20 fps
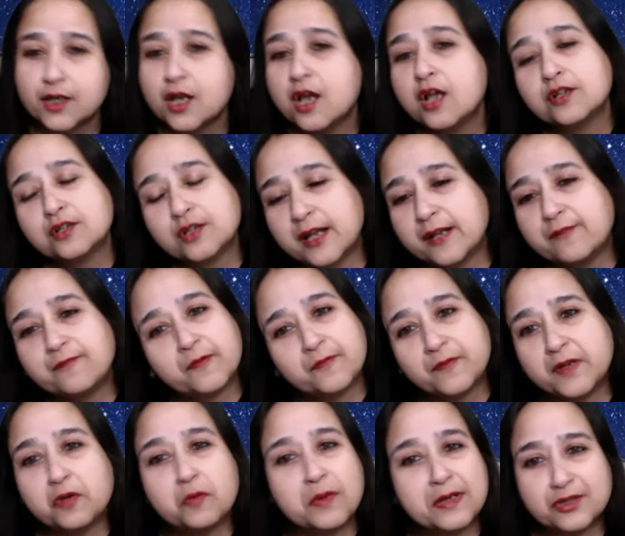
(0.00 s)
So like 50
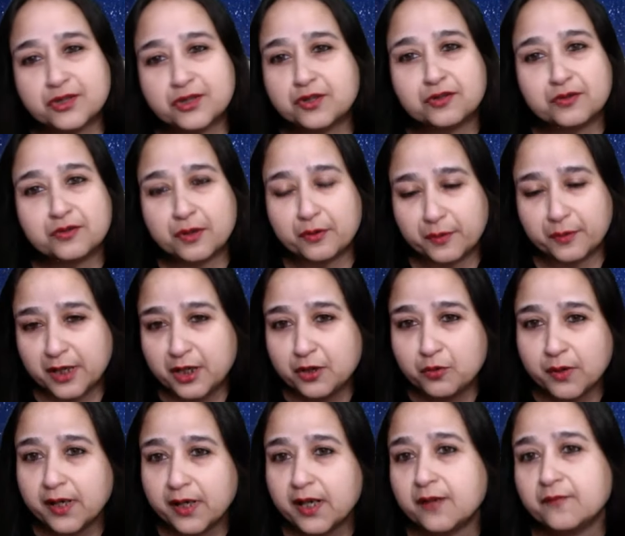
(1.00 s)
questions you are
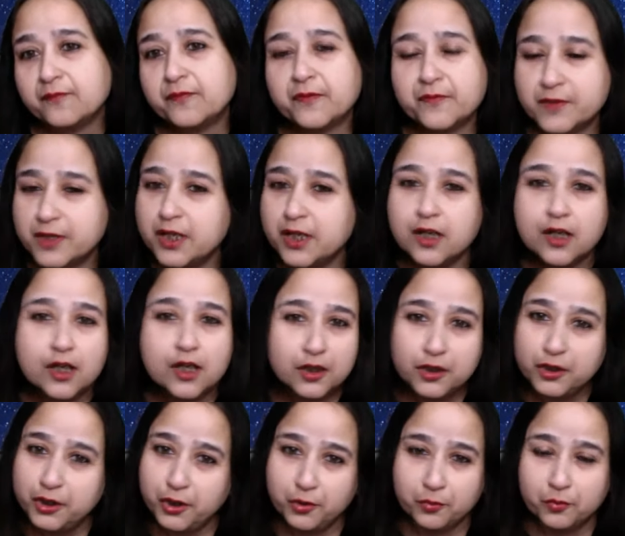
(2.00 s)
redoing and 50
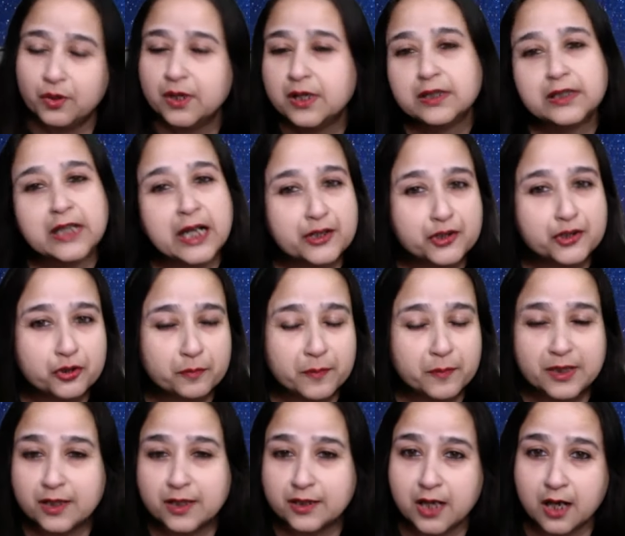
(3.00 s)
new, that should be
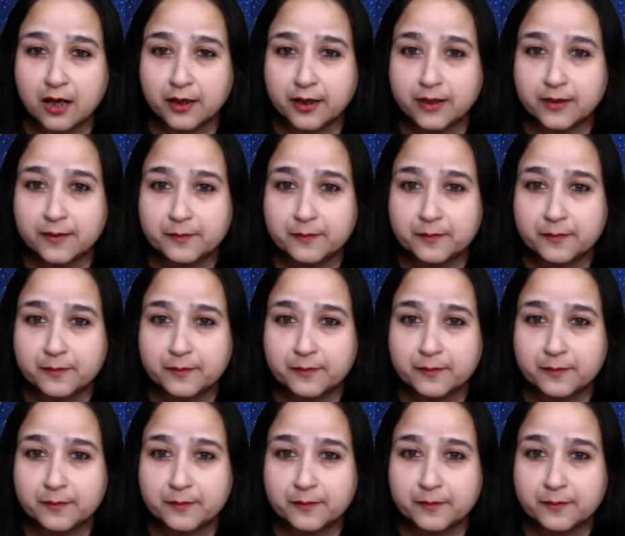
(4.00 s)
the target.